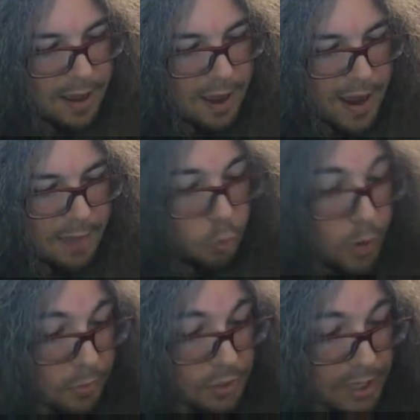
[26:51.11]
And the
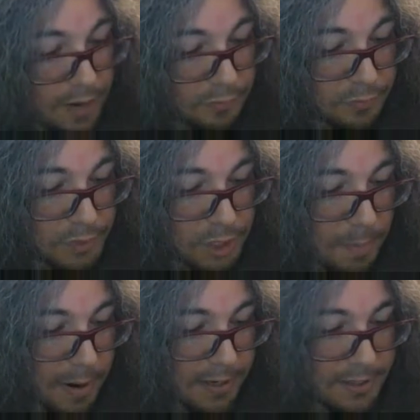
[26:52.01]
Wii was a gift from
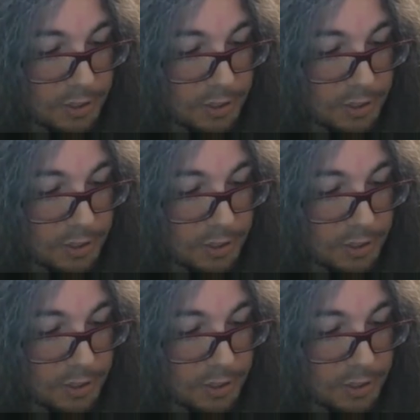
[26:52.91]
somebody,